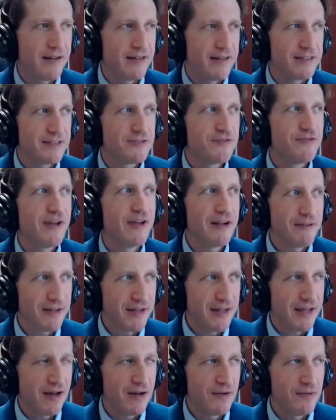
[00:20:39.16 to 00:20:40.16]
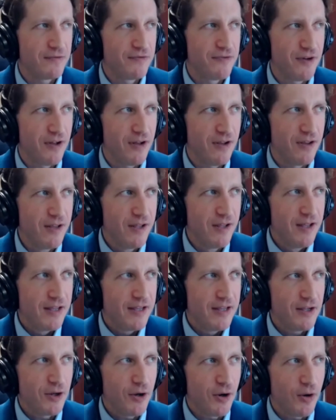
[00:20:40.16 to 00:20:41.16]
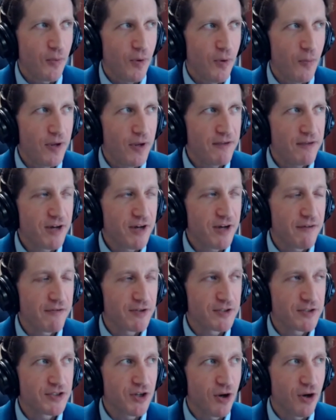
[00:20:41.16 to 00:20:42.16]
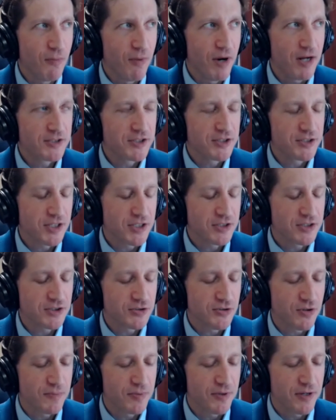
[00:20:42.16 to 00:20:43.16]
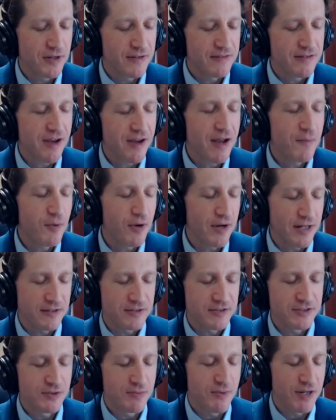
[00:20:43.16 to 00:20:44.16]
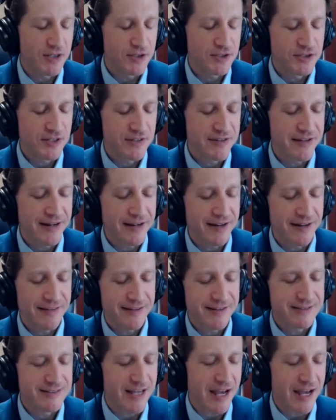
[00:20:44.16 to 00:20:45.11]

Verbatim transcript: is very helpful. You know, we've covered so much in such a short period of time. What else do you want to share that I didn't think